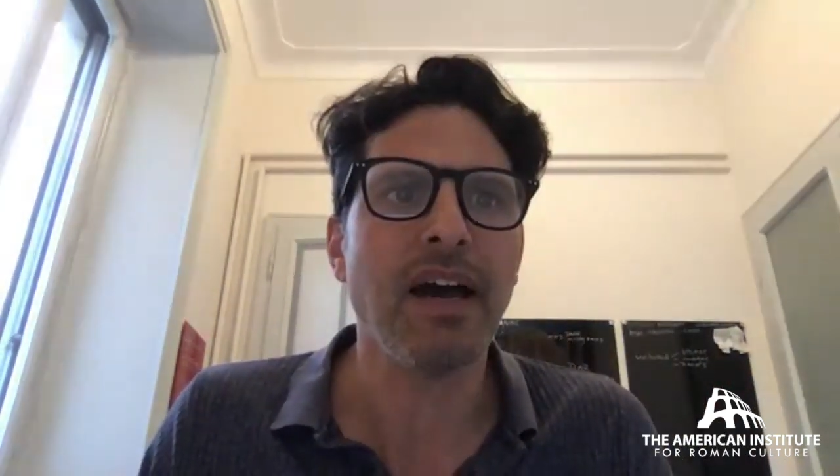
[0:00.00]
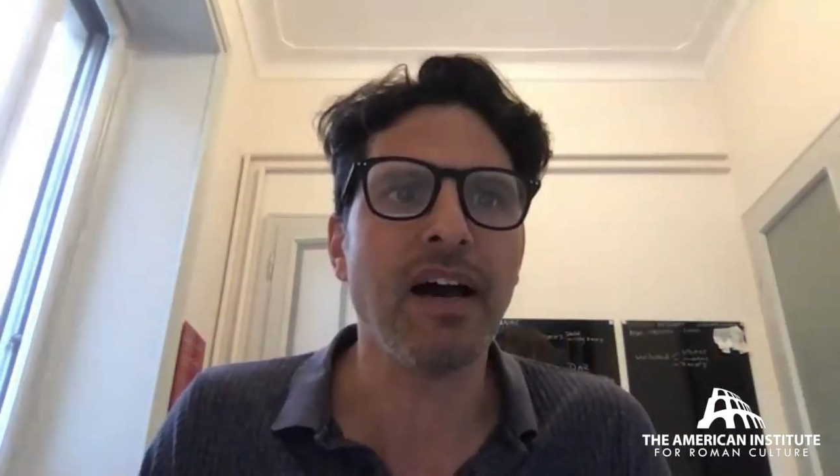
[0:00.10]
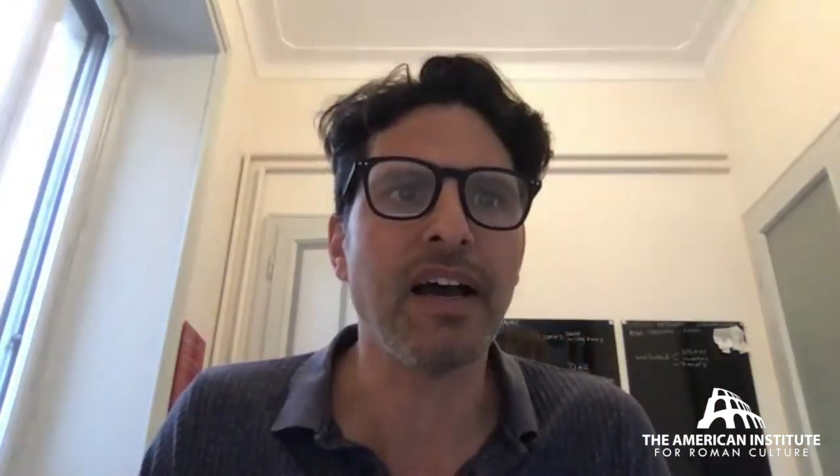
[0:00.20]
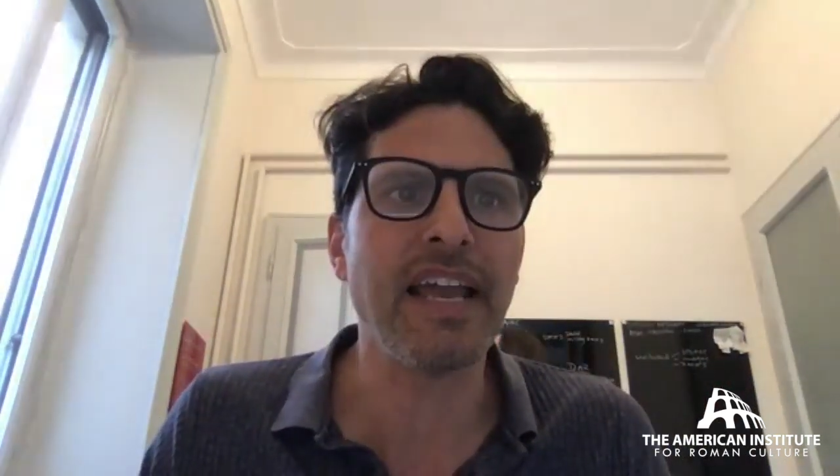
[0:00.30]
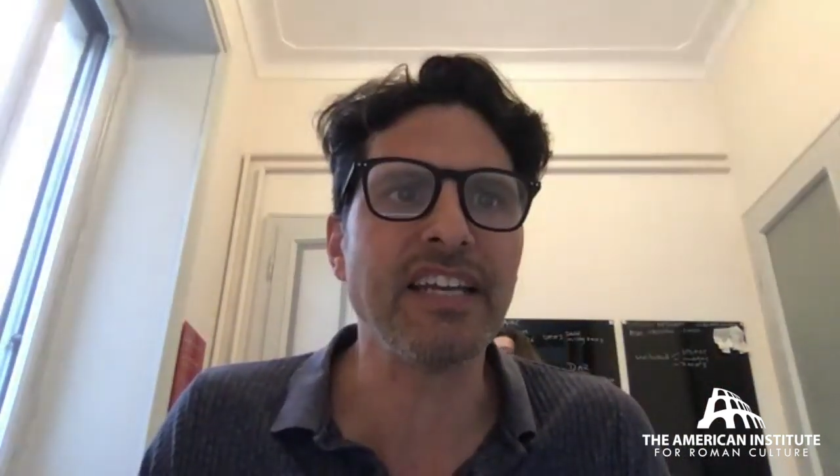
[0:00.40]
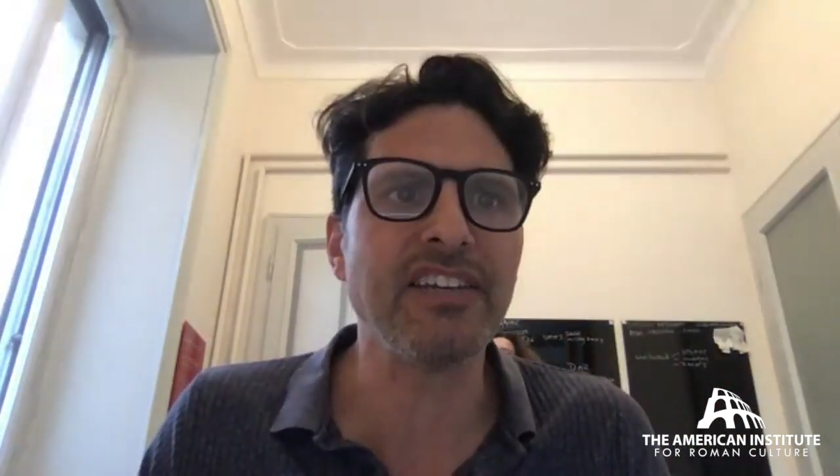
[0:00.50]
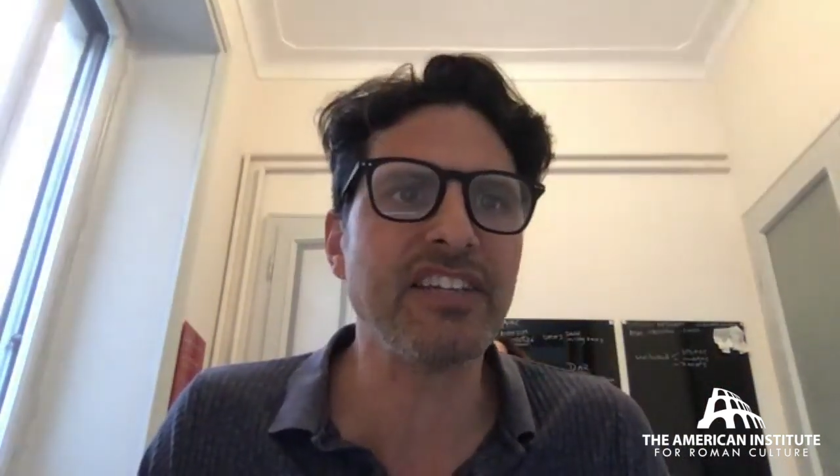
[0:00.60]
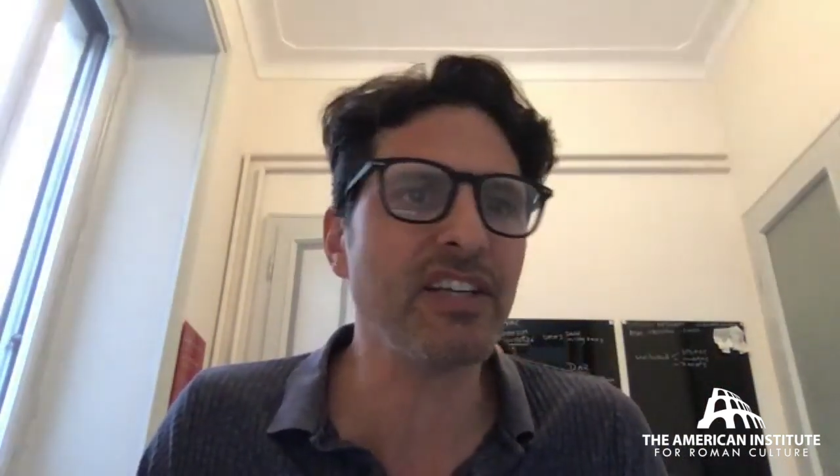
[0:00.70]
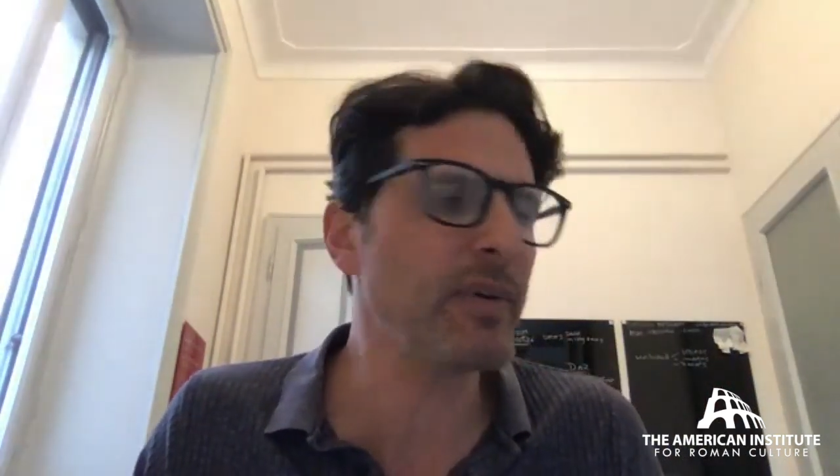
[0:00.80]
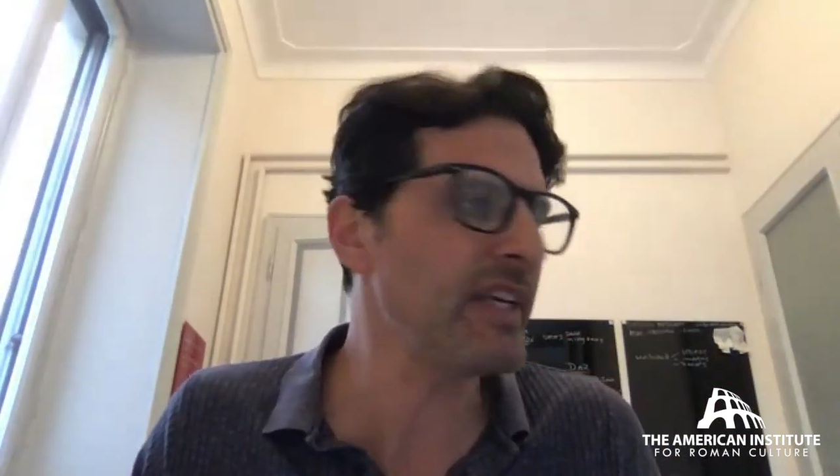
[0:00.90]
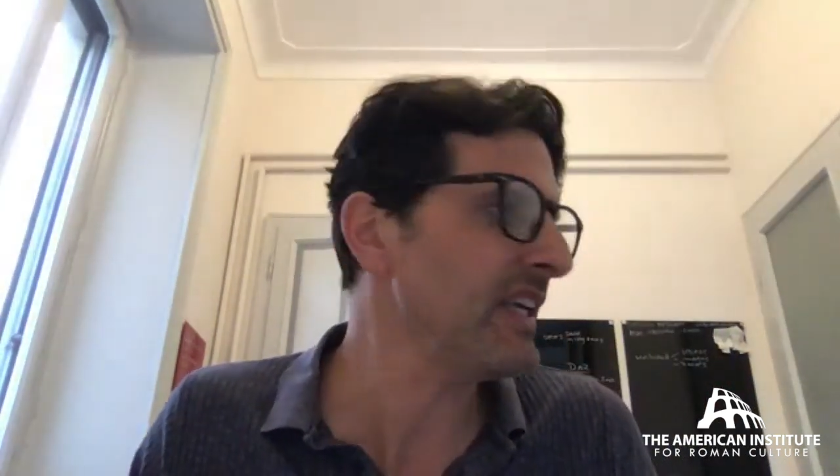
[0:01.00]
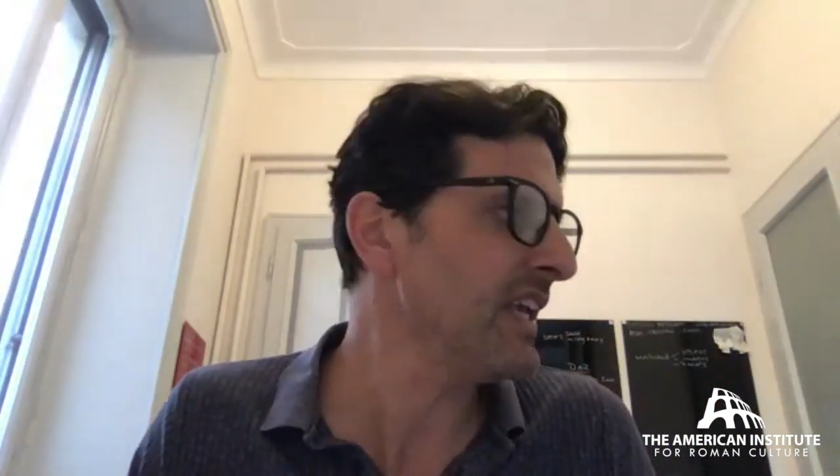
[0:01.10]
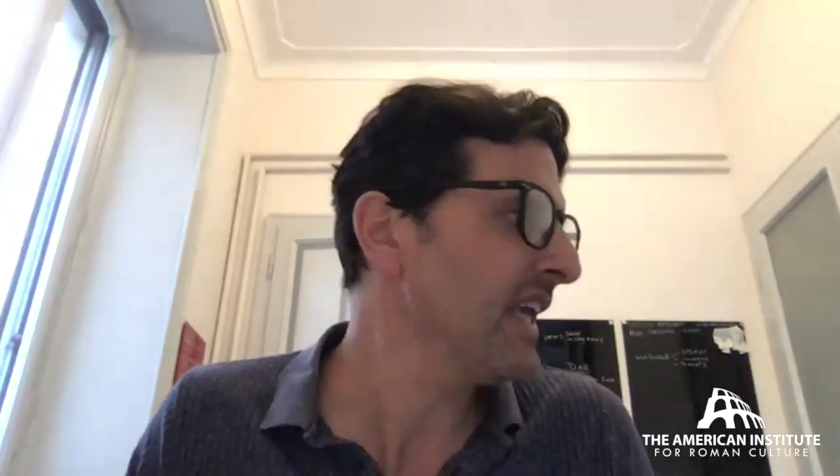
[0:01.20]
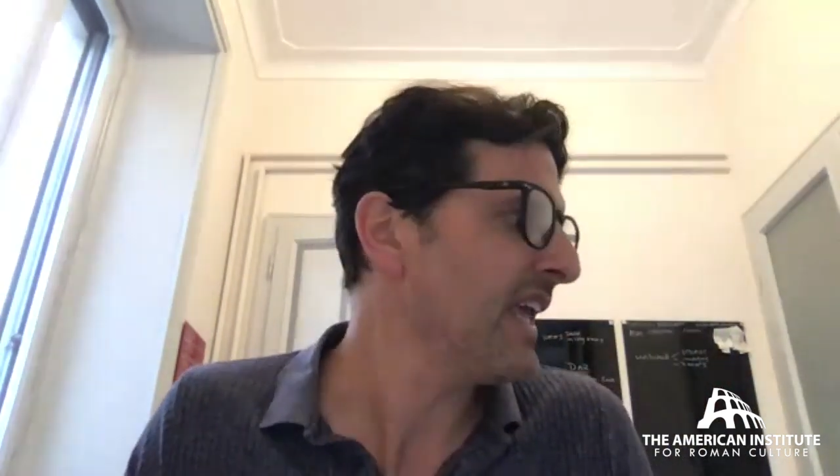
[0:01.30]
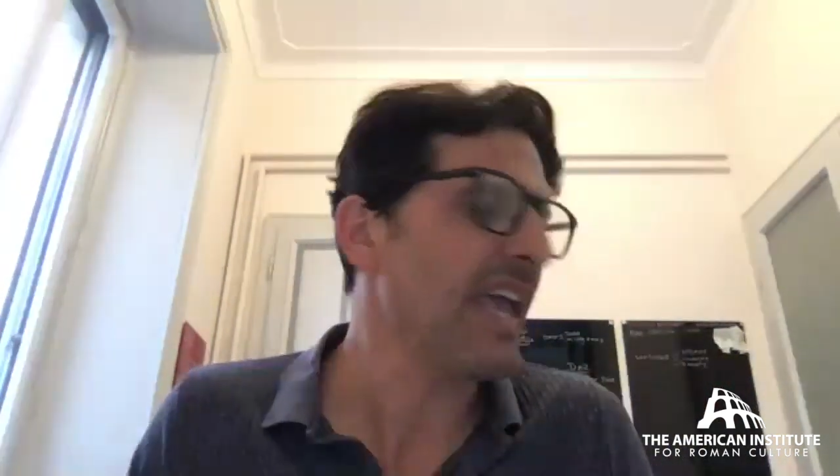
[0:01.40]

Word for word: uh, and antiquity.